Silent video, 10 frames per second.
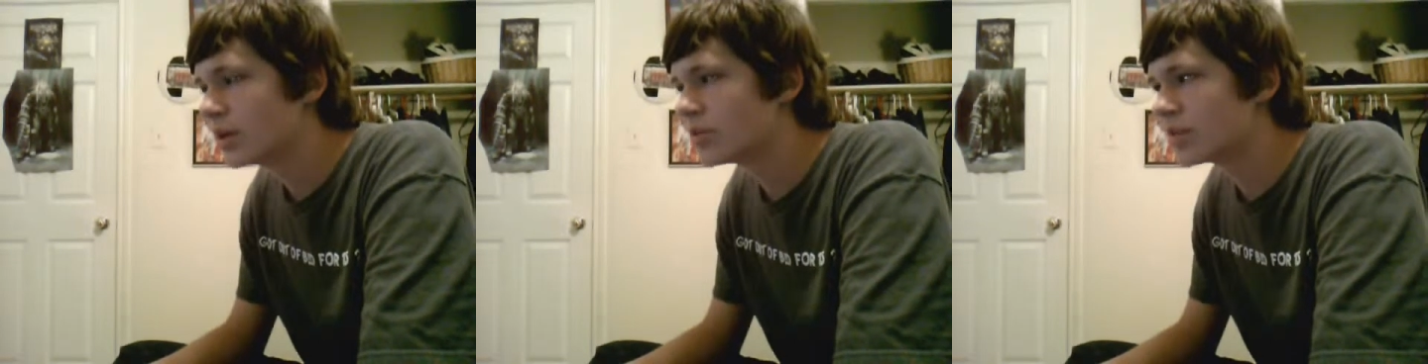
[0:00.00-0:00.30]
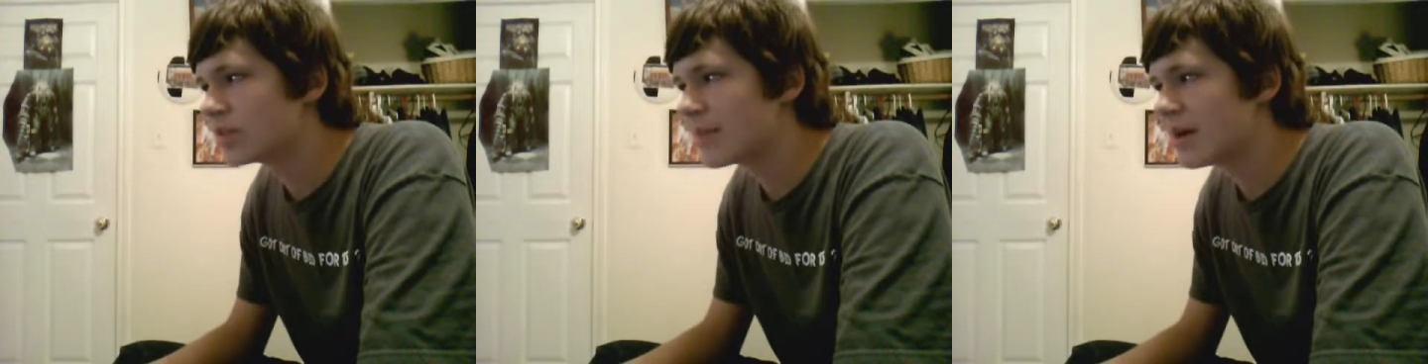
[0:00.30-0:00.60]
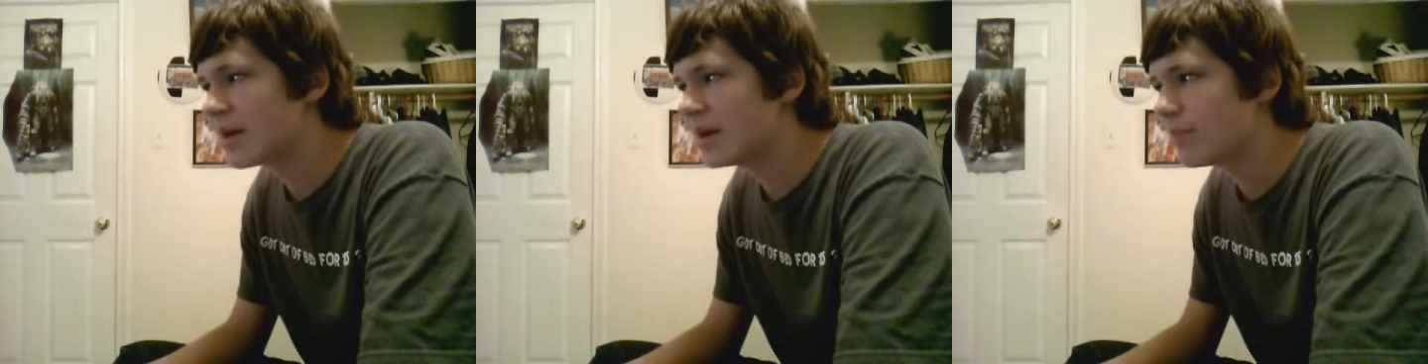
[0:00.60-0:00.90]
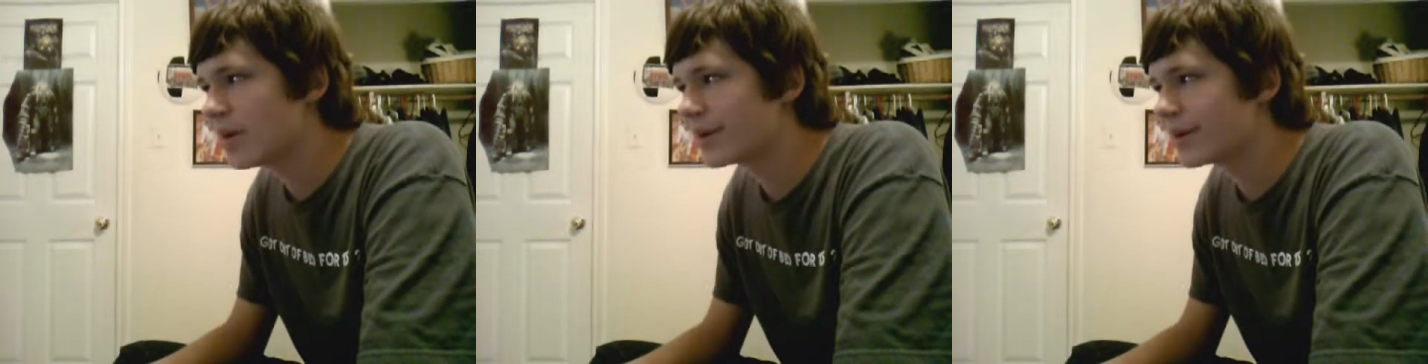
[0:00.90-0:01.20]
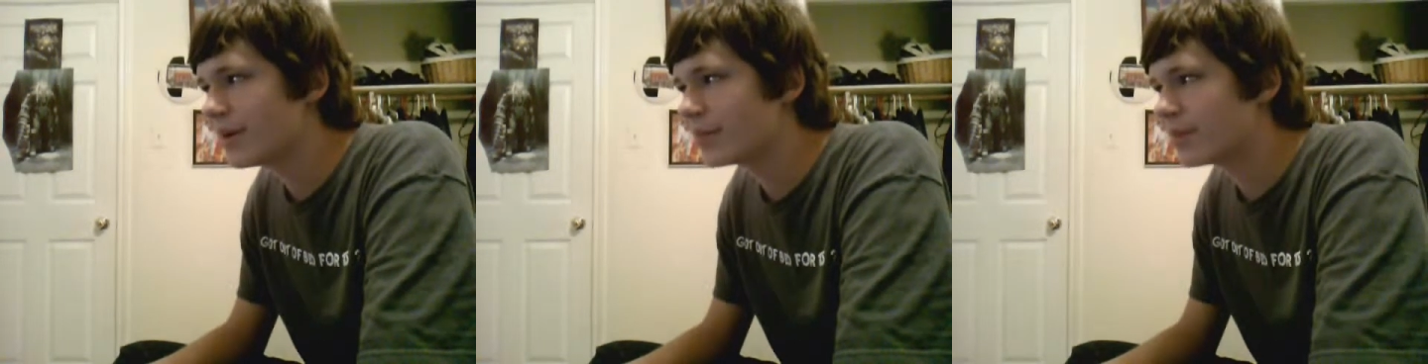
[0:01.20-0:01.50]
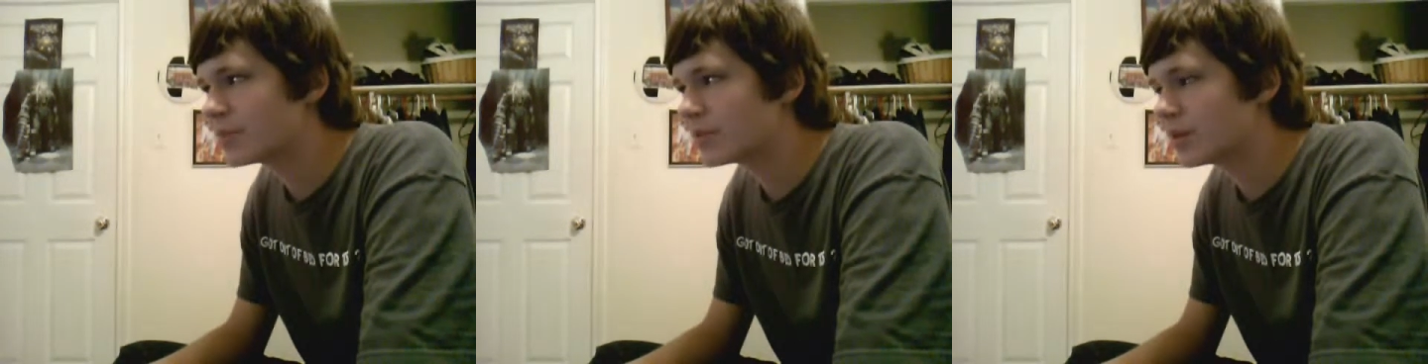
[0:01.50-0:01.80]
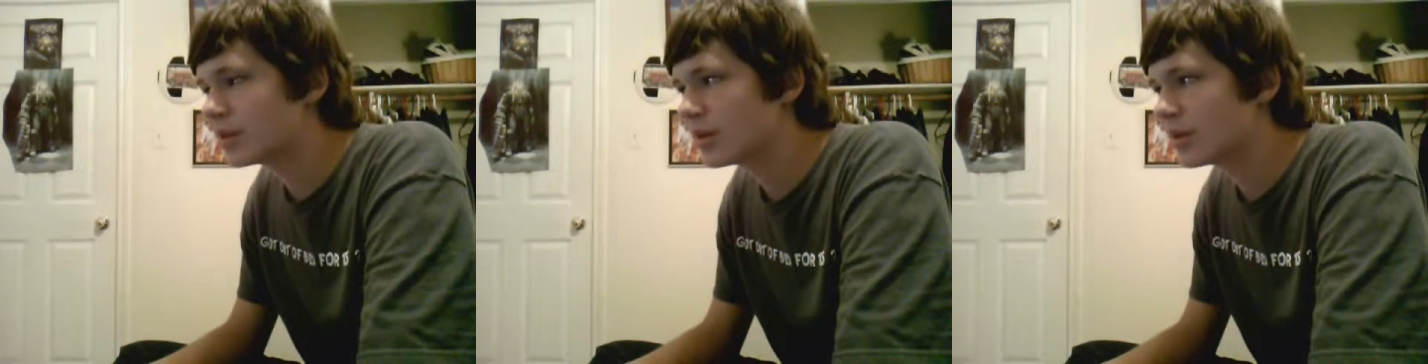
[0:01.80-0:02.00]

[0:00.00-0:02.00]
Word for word: As soon as I buy a Black Ops,